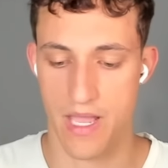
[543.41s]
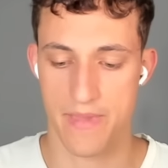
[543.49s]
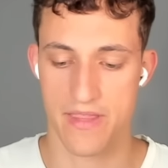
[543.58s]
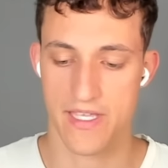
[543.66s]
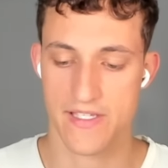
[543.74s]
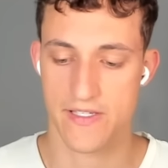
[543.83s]
I
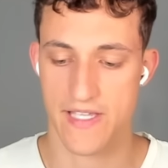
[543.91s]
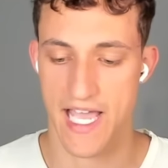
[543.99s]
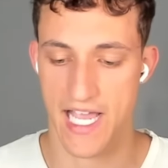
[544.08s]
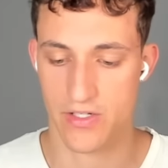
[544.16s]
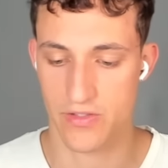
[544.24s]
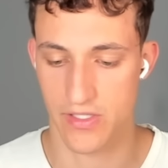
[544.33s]
mean, this is
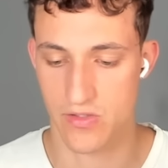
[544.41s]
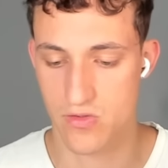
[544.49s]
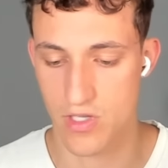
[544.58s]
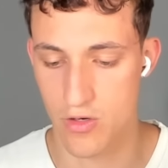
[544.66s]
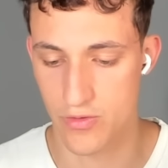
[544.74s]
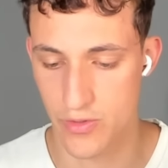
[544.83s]
actually
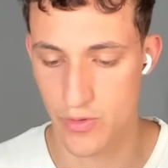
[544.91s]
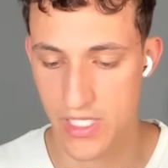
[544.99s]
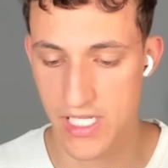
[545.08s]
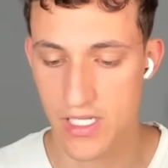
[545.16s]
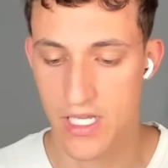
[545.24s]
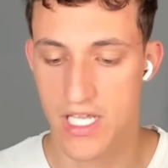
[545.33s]
so
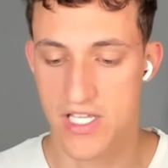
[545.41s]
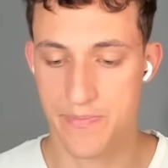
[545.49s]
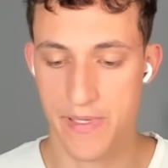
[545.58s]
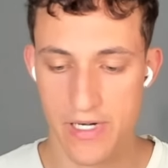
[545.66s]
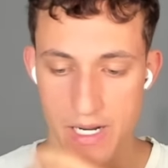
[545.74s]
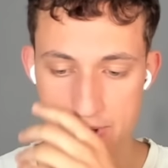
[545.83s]
dookie.
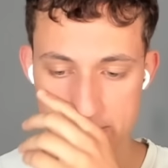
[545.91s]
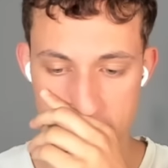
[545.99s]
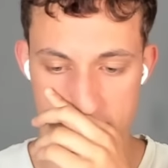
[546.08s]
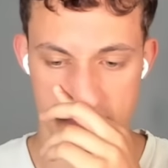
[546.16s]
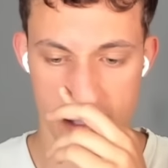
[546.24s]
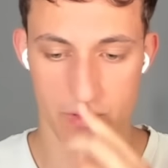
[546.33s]
Spirit Empress, I
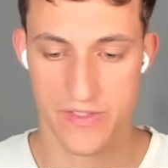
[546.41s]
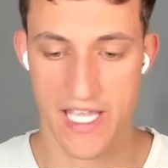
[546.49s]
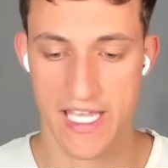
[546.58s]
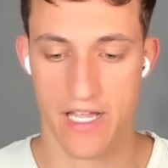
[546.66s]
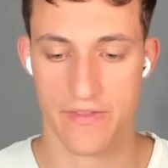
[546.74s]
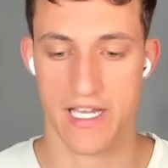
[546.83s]
think, will
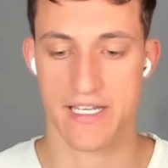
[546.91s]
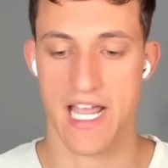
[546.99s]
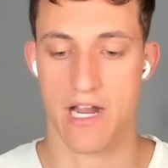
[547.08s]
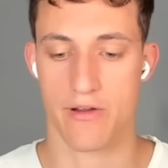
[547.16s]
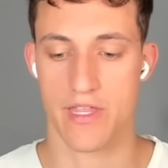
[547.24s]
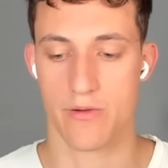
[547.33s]
take out that
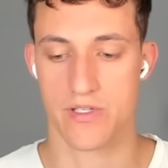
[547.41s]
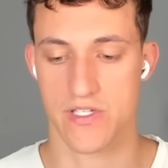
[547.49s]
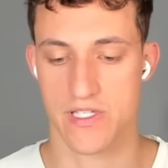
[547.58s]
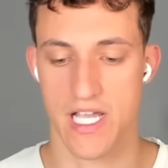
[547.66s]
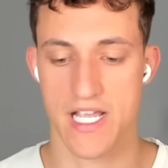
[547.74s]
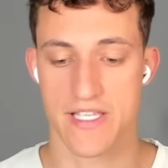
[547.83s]
tower, though, which
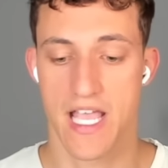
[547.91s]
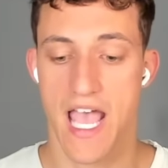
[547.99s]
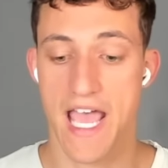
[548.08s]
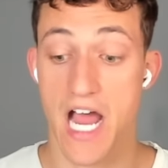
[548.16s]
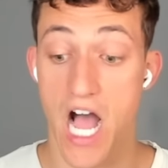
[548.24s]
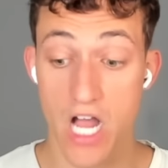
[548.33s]
is nice.
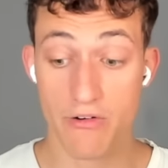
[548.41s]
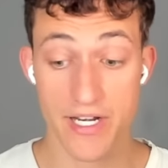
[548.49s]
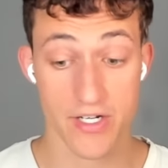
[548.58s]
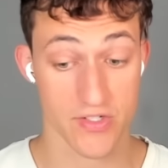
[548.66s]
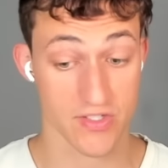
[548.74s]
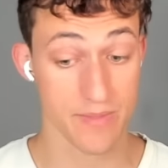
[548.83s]
And Hog
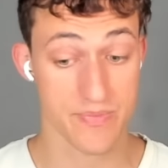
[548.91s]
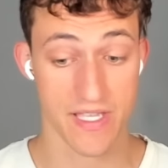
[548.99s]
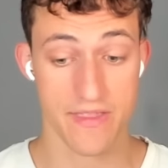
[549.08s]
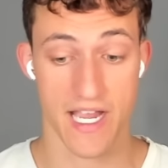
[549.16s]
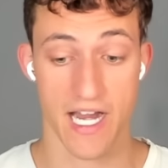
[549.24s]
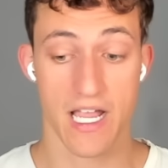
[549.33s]
Rider slips
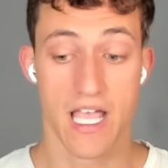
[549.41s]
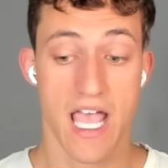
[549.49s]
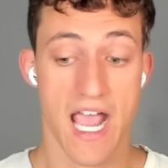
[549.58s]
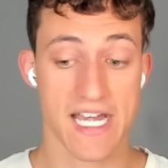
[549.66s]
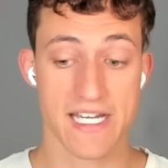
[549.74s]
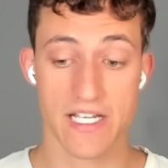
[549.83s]
in there,
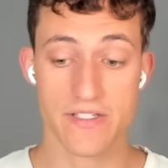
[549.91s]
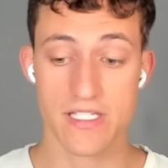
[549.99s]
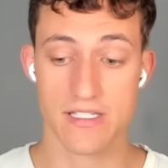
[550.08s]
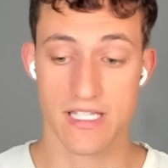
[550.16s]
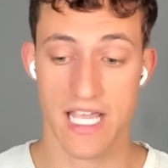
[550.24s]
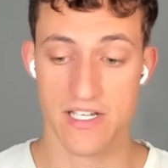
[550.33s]
and he doesn't
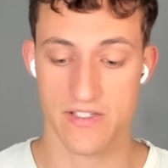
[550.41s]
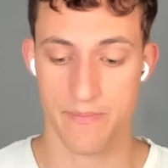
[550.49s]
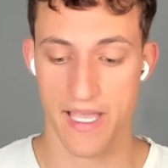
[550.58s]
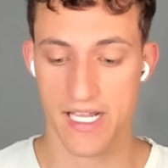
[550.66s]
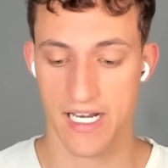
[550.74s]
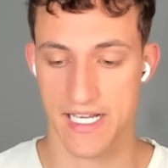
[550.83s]
get his
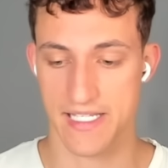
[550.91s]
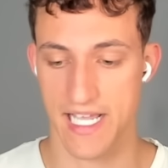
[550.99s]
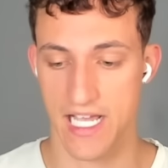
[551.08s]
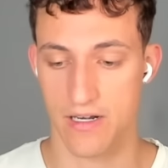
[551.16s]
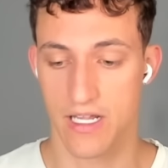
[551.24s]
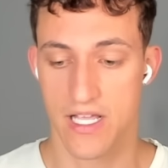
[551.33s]
Mega Knight
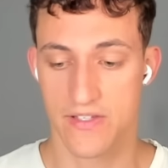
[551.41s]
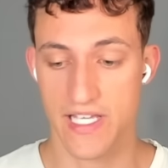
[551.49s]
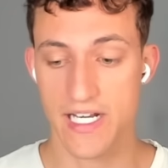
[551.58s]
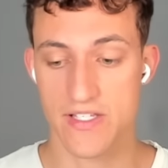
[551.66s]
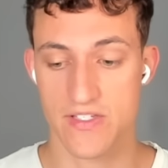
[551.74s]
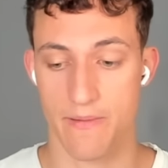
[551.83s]
down.
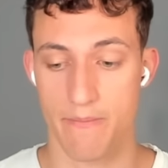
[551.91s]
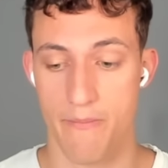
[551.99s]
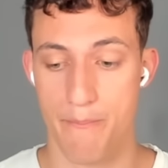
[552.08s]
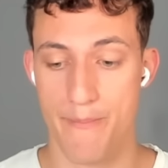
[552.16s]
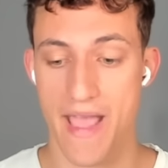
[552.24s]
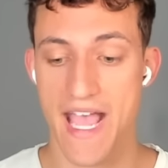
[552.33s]
So that is some
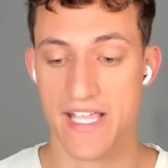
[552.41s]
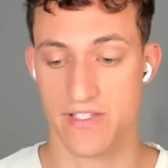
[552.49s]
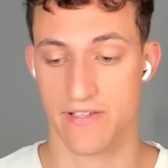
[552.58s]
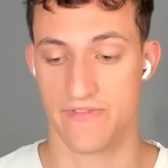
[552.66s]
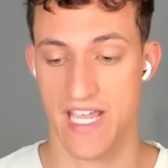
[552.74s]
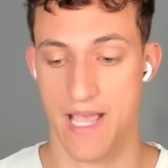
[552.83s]

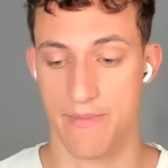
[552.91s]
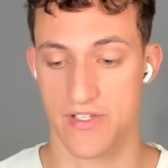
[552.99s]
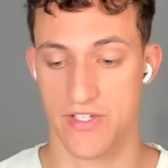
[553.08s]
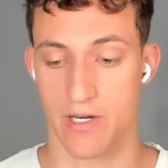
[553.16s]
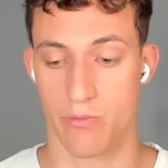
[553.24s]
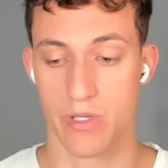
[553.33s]
massive
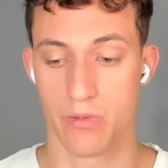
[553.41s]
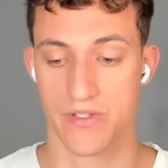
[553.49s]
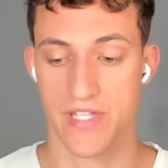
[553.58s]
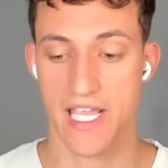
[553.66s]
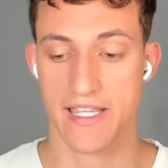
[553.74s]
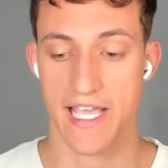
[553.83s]
damage, so we
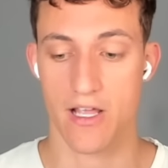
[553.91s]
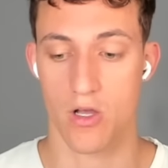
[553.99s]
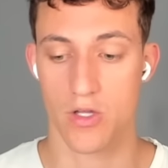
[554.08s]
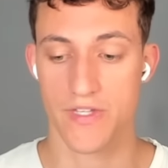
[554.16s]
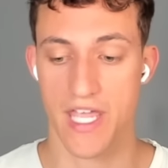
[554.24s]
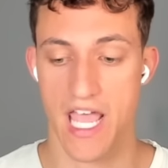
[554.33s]
will take that
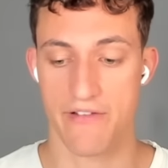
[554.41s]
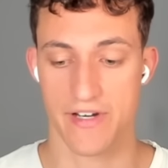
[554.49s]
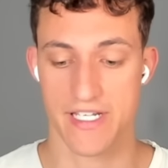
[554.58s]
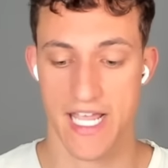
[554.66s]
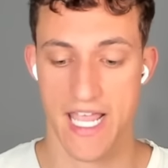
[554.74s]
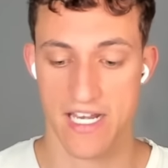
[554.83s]
all day,
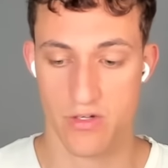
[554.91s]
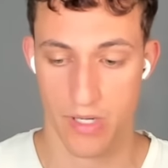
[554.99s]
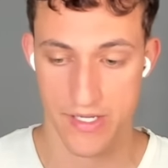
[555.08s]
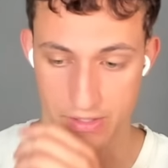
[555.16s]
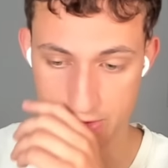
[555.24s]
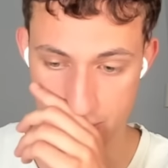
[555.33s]
every day, and
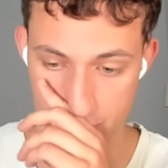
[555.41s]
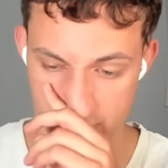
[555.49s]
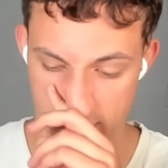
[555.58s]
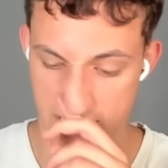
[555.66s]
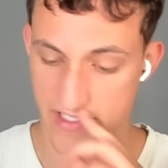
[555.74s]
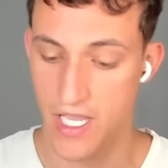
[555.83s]
twice on
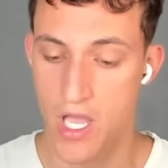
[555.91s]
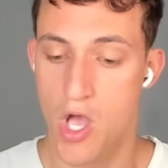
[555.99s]
Tuesdays.